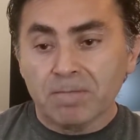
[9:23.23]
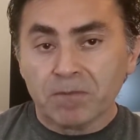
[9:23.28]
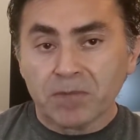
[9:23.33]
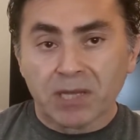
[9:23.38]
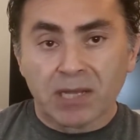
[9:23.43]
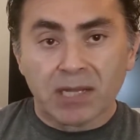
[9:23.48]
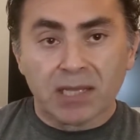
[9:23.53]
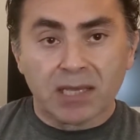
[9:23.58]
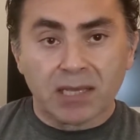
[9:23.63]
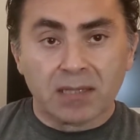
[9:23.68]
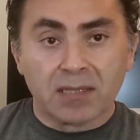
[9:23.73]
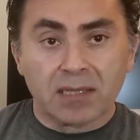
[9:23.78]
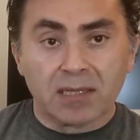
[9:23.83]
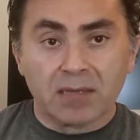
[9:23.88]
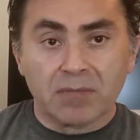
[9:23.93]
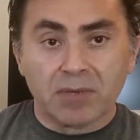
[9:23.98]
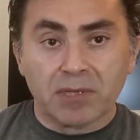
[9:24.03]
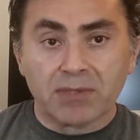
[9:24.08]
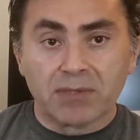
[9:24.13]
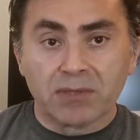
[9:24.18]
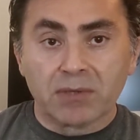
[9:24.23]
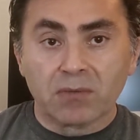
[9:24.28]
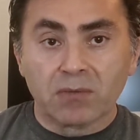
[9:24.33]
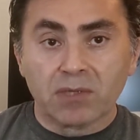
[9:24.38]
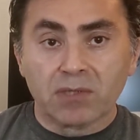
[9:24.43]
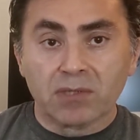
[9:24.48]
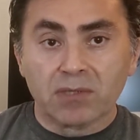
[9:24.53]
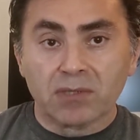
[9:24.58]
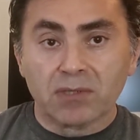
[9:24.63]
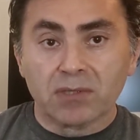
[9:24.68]
And again, that depends on
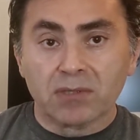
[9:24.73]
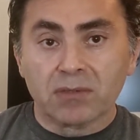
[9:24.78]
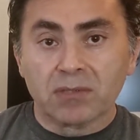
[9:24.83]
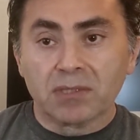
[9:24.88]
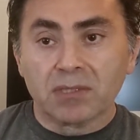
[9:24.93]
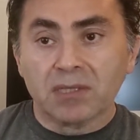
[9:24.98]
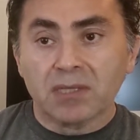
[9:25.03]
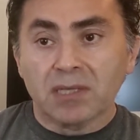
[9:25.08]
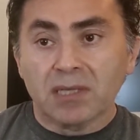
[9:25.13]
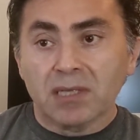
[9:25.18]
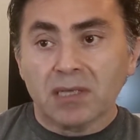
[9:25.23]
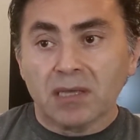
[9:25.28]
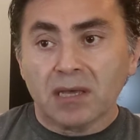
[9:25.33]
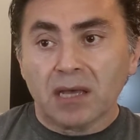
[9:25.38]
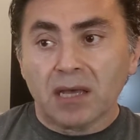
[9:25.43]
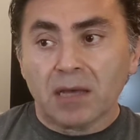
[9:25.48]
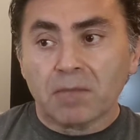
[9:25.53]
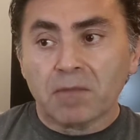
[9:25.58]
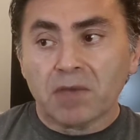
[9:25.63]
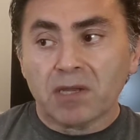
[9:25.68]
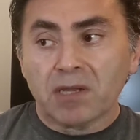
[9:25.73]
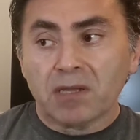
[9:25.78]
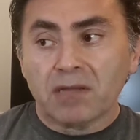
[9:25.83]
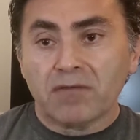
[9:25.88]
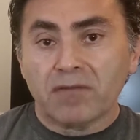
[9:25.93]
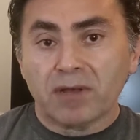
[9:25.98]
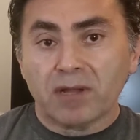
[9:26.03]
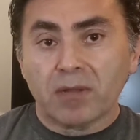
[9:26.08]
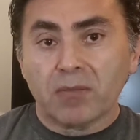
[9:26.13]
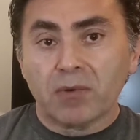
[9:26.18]
what you're doing. In a
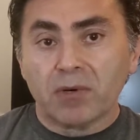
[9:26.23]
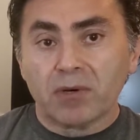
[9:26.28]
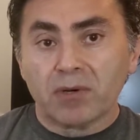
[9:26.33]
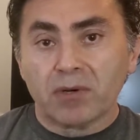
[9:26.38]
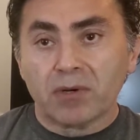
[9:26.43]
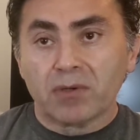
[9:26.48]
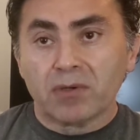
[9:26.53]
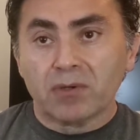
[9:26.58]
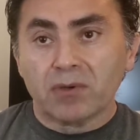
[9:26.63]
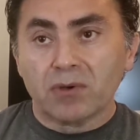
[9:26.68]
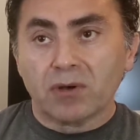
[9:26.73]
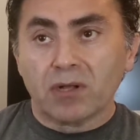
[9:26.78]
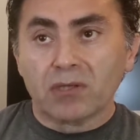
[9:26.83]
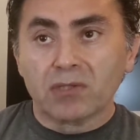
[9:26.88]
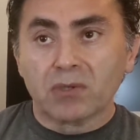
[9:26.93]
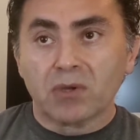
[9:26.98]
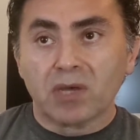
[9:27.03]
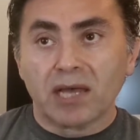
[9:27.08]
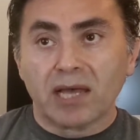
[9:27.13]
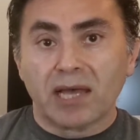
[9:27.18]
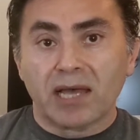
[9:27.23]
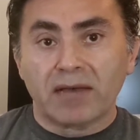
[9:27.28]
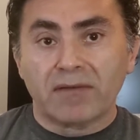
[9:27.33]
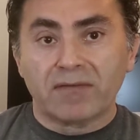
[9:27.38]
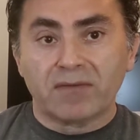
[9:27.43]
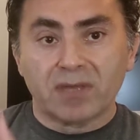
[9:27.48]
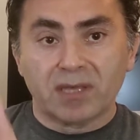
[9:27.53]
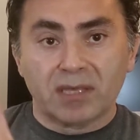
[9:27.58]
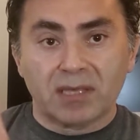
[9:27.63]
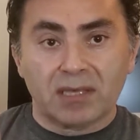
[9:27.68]
developer, you also
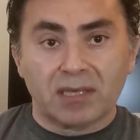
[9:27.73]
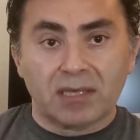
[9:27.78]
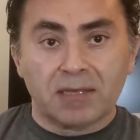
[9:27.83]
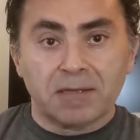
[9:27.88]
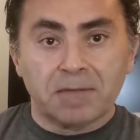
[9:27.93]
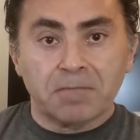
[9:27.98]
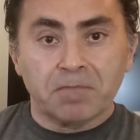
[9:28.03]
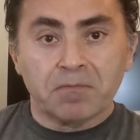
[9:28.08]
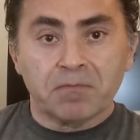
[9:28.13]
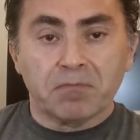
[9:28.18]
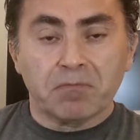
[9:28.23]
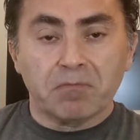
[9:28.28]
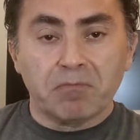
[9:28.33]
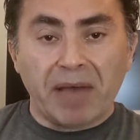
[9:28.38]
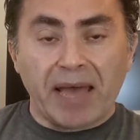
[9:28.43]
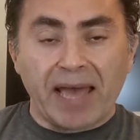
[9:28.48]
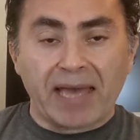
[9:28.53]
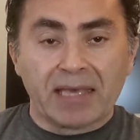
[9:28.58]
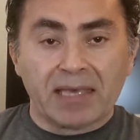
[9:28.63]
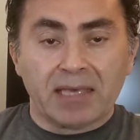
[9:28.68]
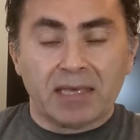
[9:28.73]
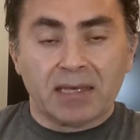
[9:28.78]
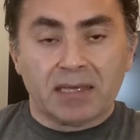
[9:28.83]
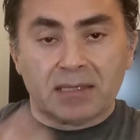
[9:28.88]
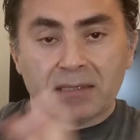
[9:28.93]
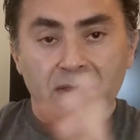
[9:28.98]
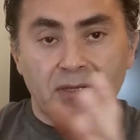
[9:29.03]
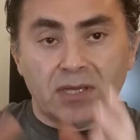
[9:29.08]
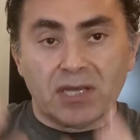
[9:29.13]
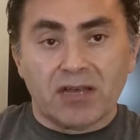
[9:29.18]
have the back
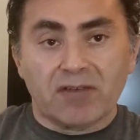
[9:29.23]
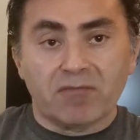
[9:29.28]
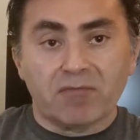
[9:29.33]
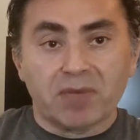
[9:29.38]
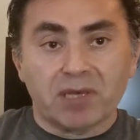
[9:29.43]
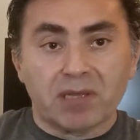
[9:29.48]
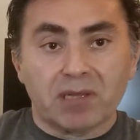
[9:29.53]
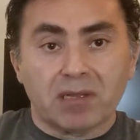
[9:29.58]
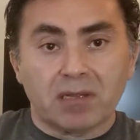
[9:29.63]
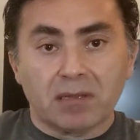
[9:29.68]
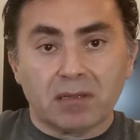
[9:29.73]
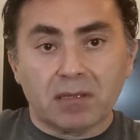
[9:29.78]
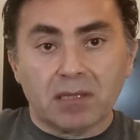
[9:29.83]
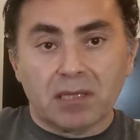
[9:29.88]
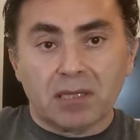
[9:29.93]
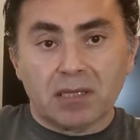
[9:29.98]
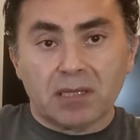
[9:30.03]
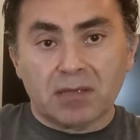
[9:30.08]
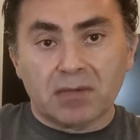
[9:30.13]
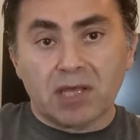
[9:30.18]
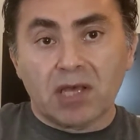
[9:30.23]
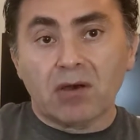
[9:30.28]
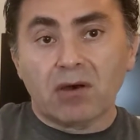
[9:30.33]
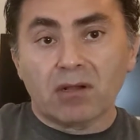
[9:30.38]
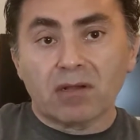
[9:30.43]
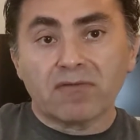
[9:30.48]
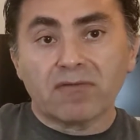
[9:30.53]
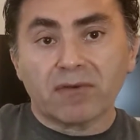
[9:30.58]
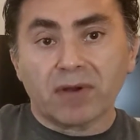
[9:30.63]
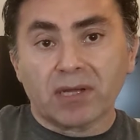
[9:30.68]
end, you have middle, and then they
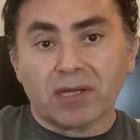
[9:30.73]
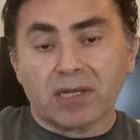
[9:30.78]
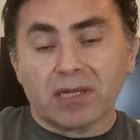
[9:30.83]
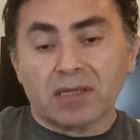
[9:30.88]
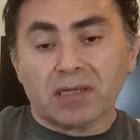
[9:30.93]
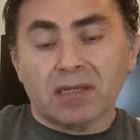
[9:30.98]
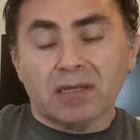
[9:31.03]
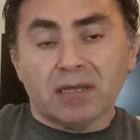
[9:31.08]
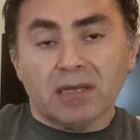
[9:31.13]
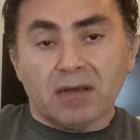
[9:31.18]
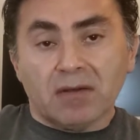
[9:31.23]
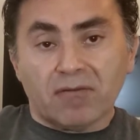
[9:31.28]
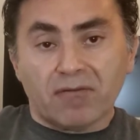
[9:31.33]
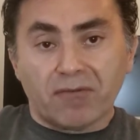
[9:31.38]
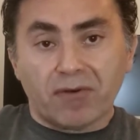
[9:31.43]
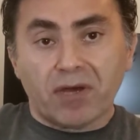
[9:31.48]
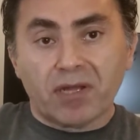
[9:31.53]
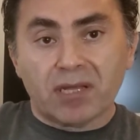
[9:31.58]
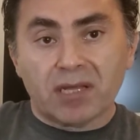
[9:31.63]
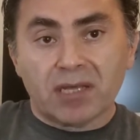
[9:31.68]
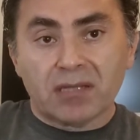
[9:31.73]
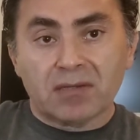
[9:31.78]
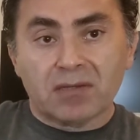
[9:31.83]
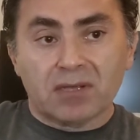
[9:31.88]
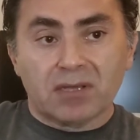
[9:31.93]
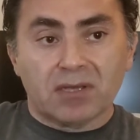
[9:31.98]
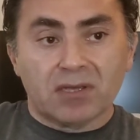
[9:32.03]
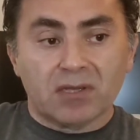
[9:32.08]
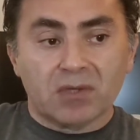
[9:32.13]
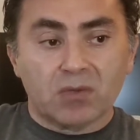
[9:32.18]
call front end. Front end
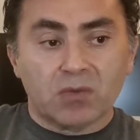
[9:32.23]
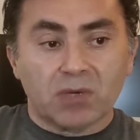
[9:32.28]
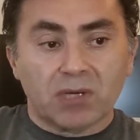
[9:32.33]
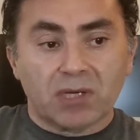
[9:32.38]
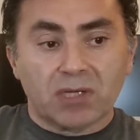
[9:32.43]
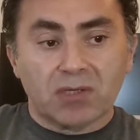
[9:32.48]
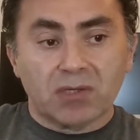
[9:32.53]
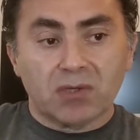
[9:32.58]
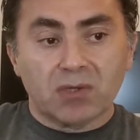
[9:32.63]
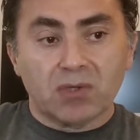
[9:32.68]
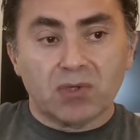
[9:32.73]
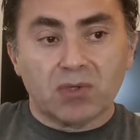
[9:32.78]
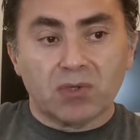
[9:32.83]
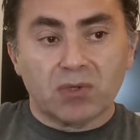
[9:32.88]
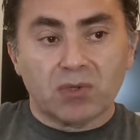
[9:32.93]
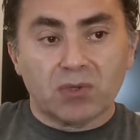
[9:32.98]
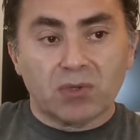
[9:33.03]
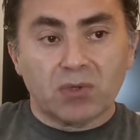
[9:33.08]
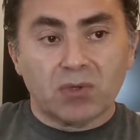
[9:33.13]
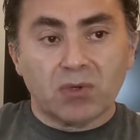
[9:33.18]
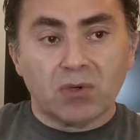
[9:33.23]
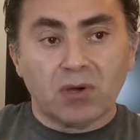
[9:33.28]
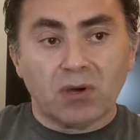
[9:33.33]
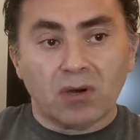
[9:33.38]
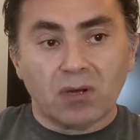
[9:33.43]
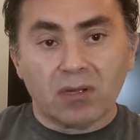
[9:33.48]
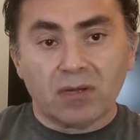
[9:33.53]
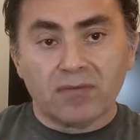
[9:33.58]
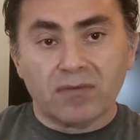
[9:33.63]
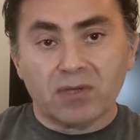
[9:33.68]
is where you do
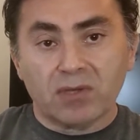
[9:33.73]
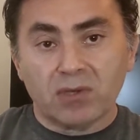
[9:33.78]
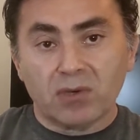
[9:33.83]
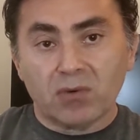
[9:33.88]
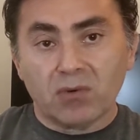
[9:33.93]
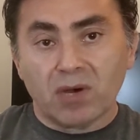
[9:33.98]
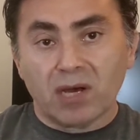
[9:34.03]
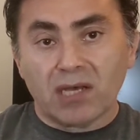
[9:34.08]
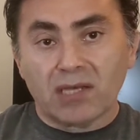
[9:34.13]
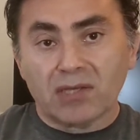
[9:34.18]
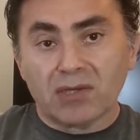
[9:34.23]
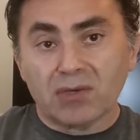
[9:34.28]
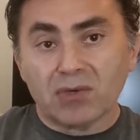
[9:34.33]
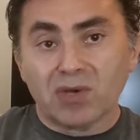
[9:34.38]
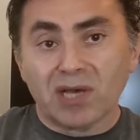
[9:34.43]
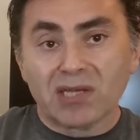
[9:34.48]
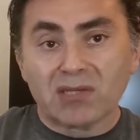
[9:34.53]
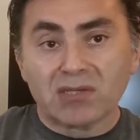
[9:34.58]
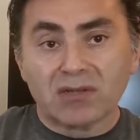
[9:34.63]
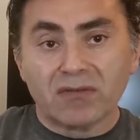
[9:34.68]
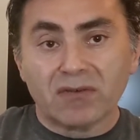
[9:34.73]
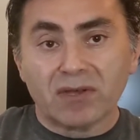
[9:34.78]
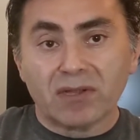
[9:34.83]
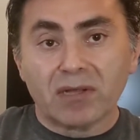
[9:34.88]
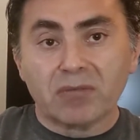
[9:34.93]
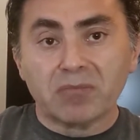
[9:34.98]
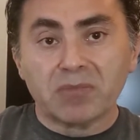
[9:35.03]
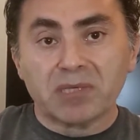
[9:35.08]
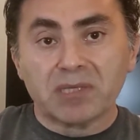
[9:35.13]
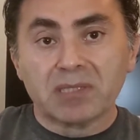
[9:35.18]
all of the UI UX
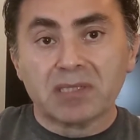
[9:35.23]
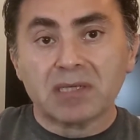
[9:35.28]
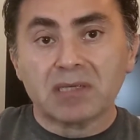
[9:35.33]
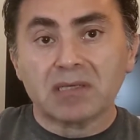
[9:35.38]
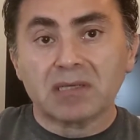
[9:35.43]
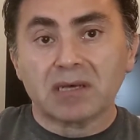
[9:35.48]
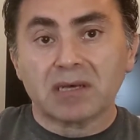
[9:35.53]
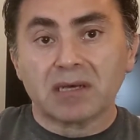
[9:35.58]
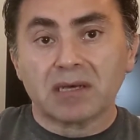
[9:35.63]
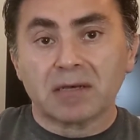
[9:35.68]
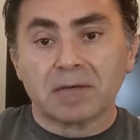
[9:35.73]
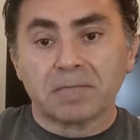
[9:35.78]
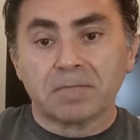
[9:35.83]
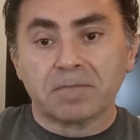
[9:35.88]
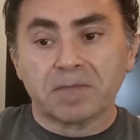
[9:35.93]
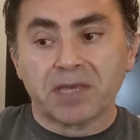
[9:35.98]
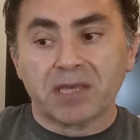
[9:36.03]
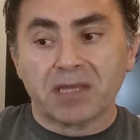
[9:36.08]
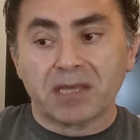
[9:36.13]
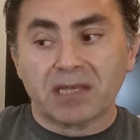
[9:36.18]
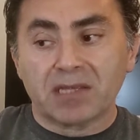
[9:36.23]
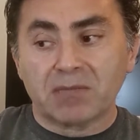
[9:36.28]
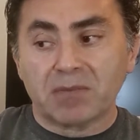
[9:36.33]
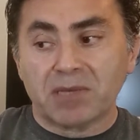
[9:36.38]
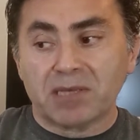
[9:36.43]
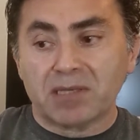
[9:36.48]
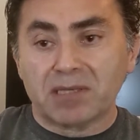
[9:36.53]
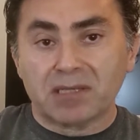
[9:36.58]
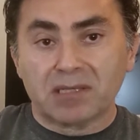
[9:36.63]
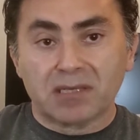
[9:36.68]
development, and that's
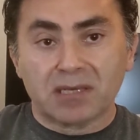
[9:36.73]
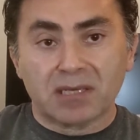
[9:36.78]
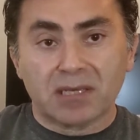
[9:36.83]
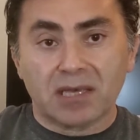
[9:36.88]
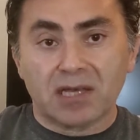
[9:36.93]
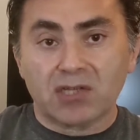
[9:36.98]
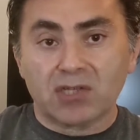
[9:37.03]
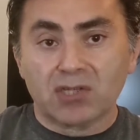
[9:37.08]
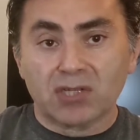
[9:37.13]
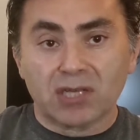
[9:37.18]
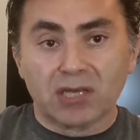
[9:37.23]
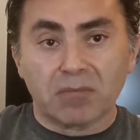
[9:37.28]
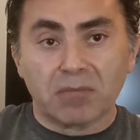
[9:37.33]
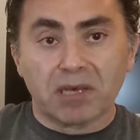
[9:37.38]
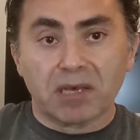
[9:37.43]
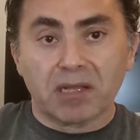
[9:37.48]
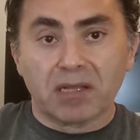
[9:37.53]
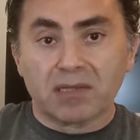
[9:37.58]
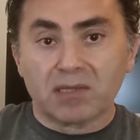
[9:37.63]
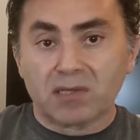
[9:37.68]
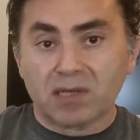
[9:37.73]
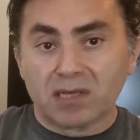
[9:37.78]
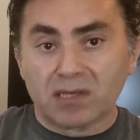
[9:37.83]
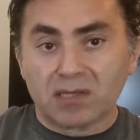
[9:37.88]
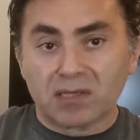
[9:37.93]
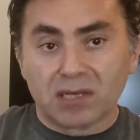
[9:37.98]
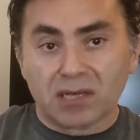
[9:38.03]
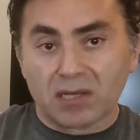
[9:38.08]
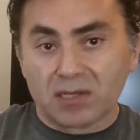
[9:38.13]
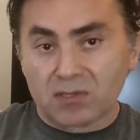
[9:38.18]
basically HTML,
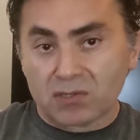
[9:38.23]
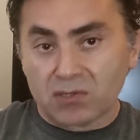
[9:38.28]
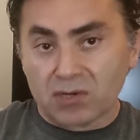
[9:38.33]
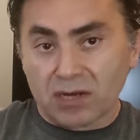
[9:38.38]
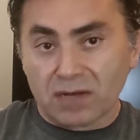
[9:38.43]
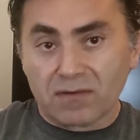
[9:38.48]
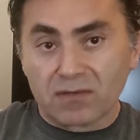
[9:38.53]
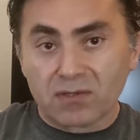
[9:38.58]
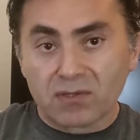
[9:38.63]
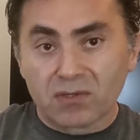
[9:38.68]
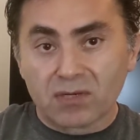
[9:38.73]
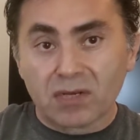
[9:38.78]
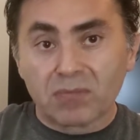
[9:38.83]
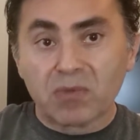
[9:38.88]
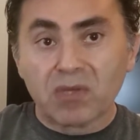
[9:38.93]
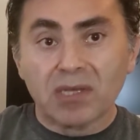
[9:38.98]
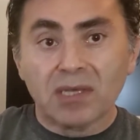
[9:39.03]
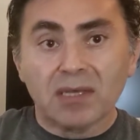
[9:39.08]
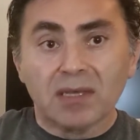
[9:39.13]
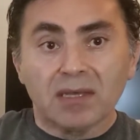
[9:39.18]
CSS, JavaScript.